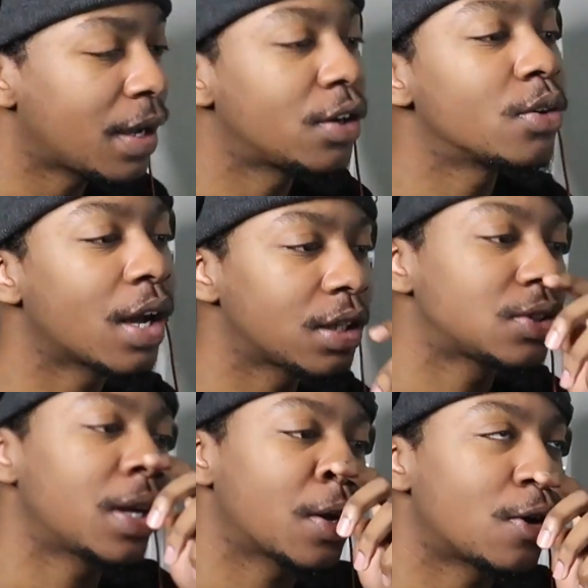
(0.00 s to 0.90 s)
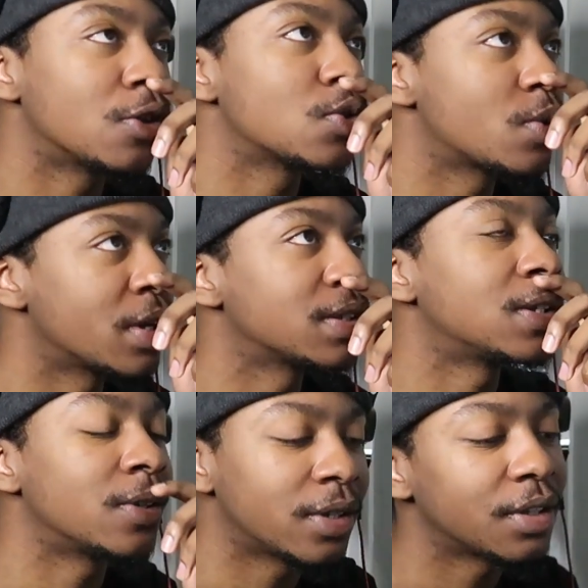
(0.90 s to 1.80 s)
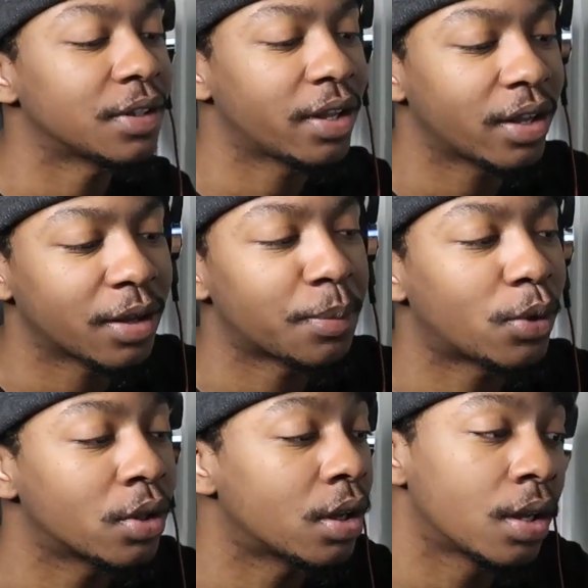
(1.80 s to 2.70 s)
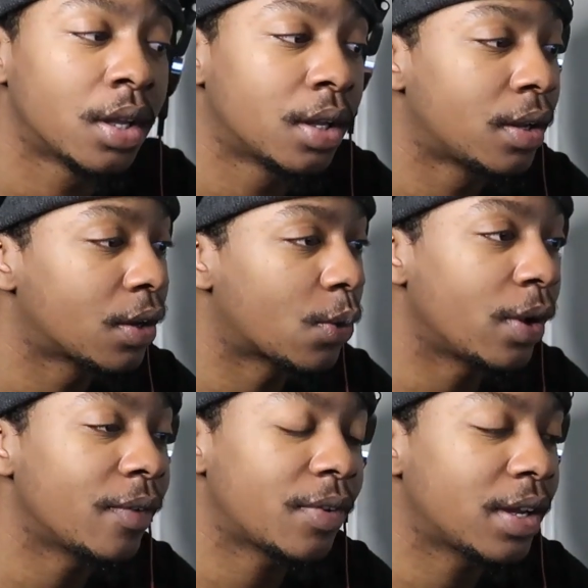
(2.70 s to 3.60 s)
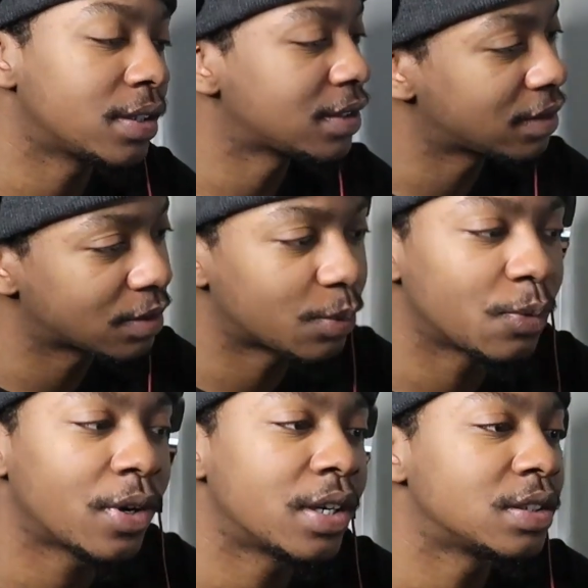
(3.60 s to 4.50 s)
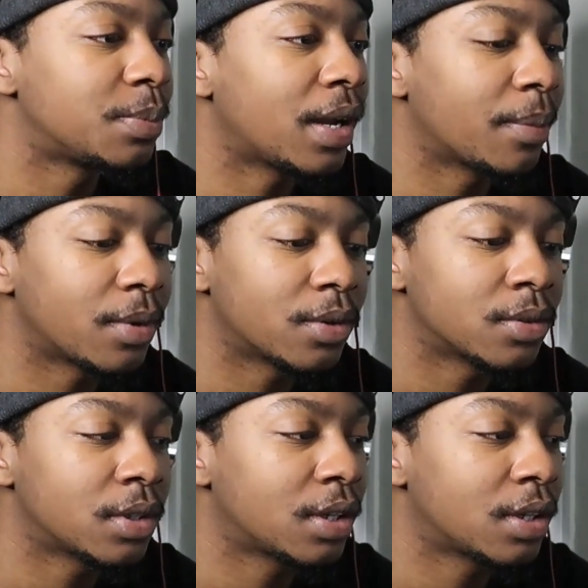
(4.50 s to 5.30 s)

Man, do got a track called Twix, don't he? Yeah, bro, look. Kwengface, we running this back, bro.